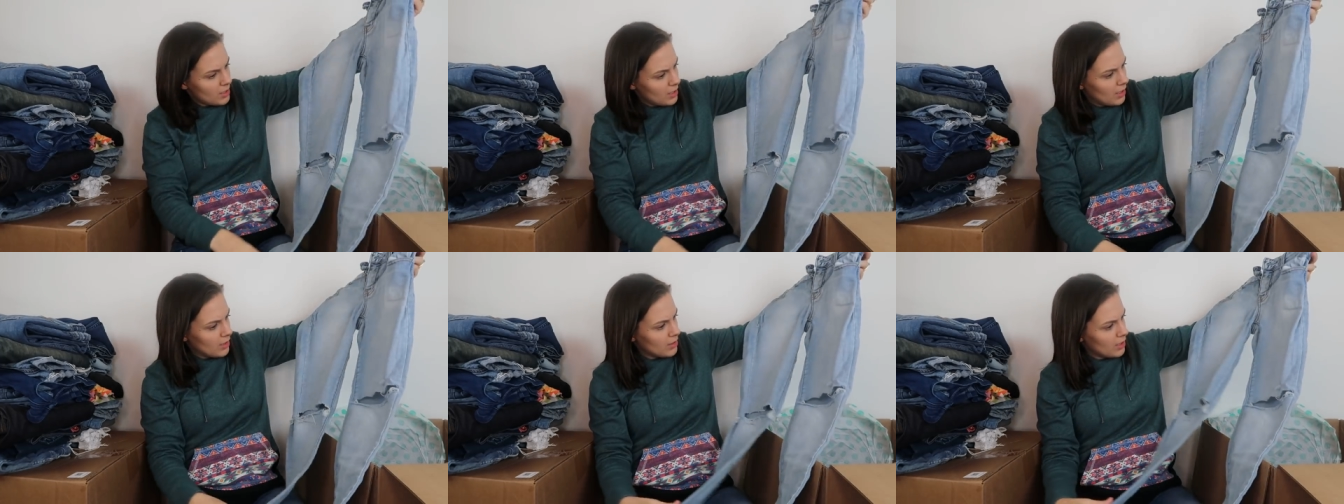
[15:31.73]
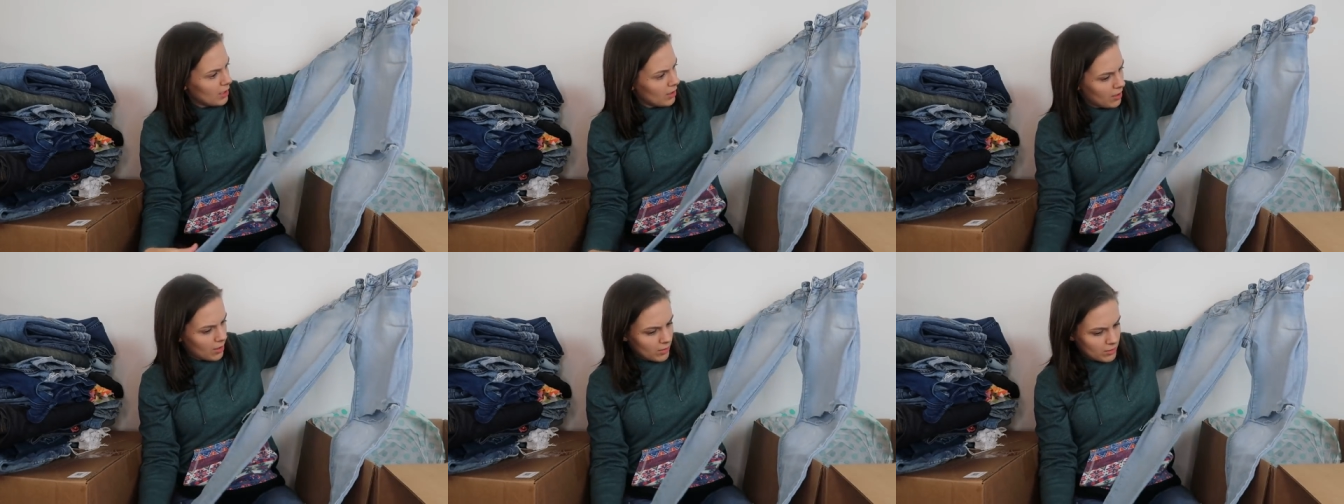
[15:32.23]
And
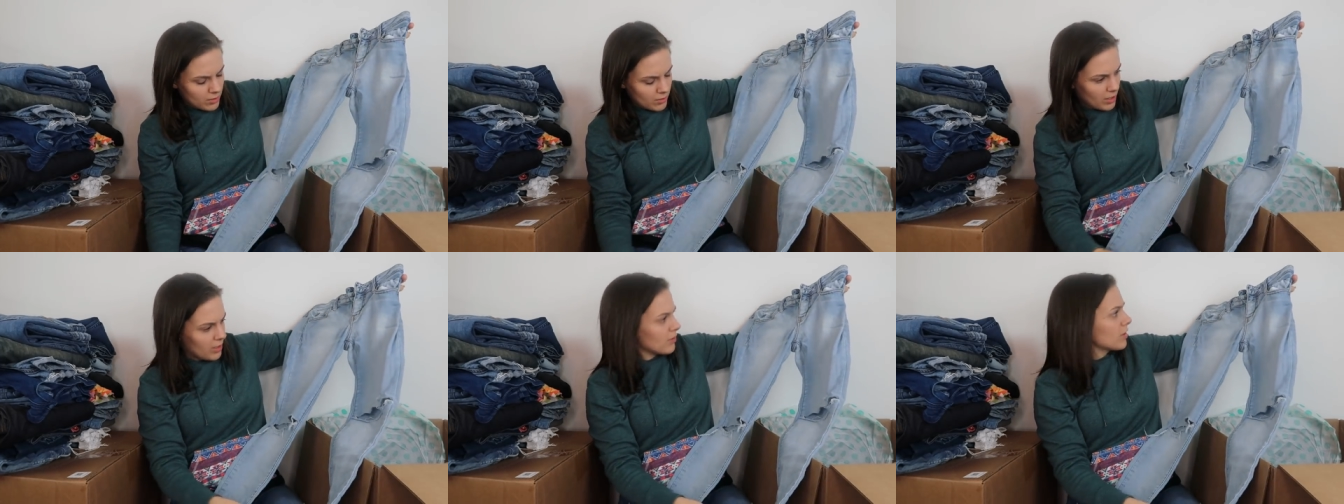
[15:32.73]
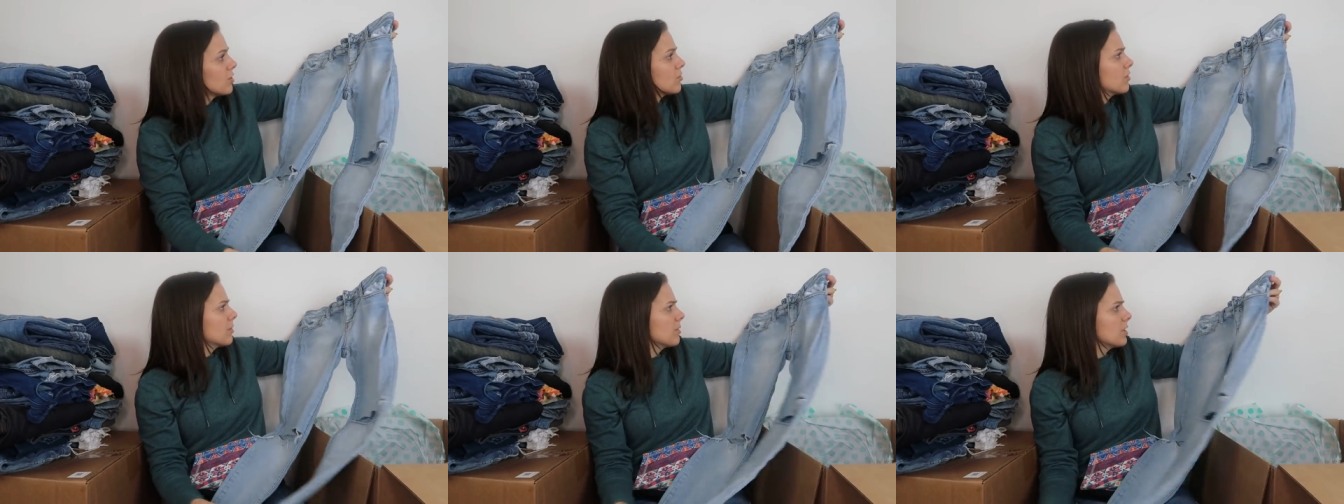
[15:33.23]
they also have
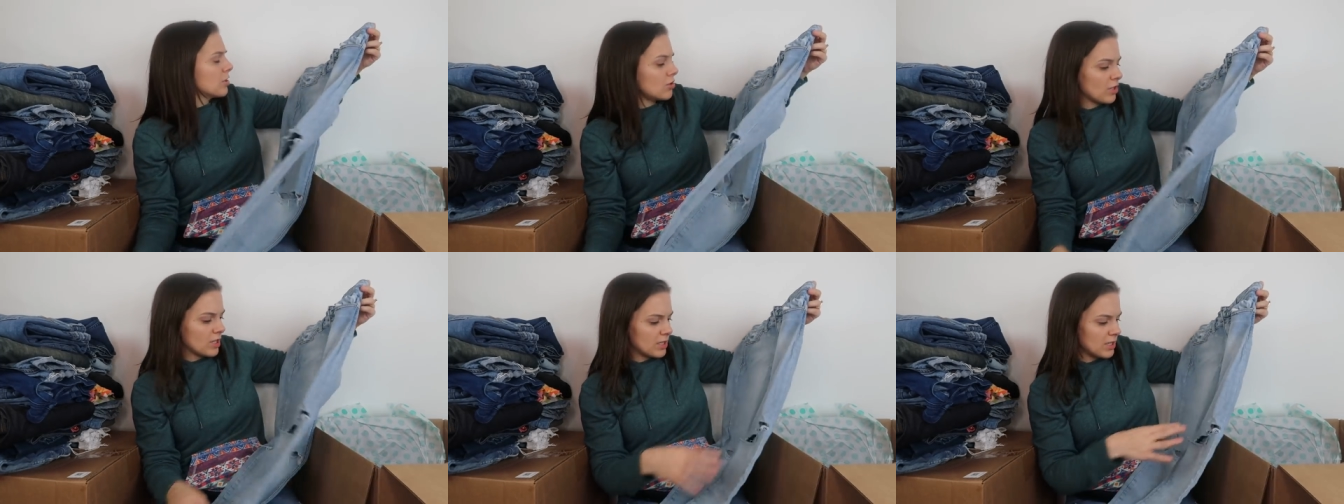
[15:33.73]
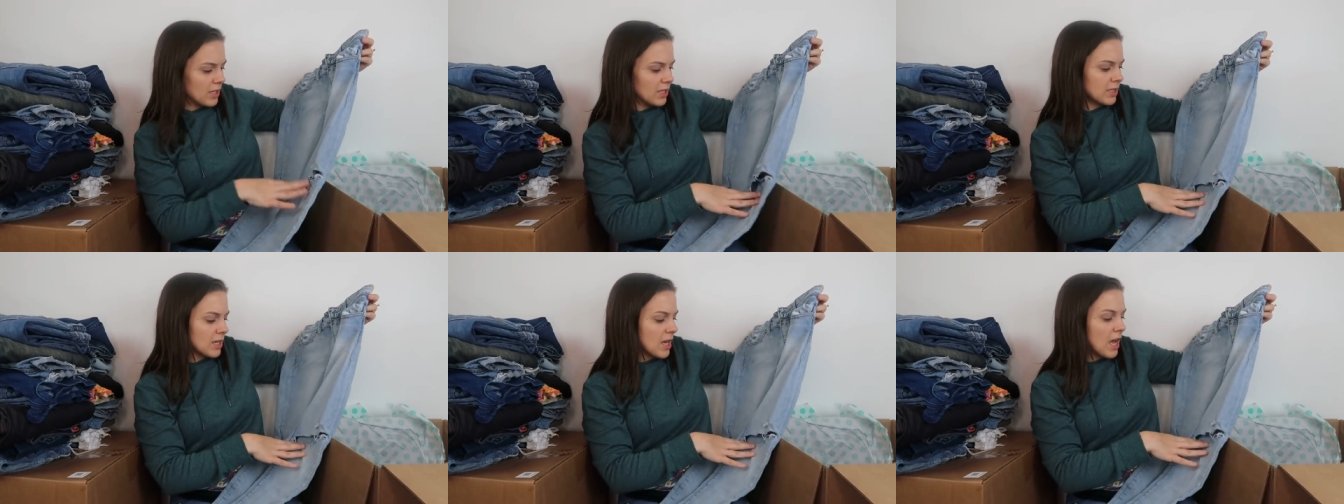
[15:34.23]
extremely distressed knees.